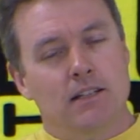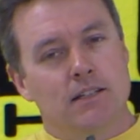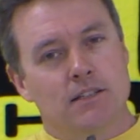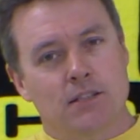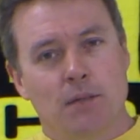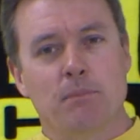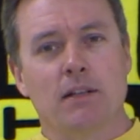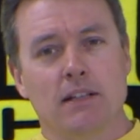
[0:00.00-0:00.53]

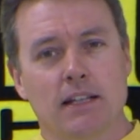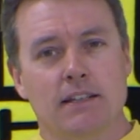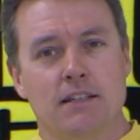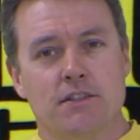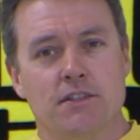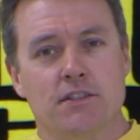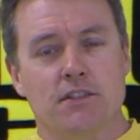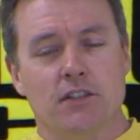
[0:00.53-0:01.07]
Something like
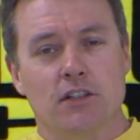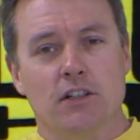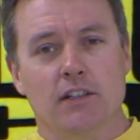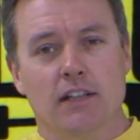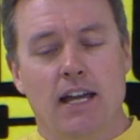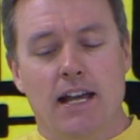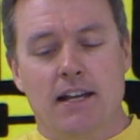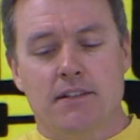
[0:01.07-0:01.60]
this isn't going to
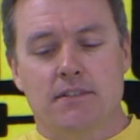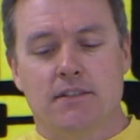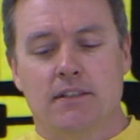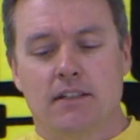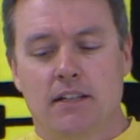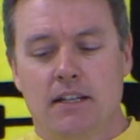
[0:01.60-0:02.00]
last.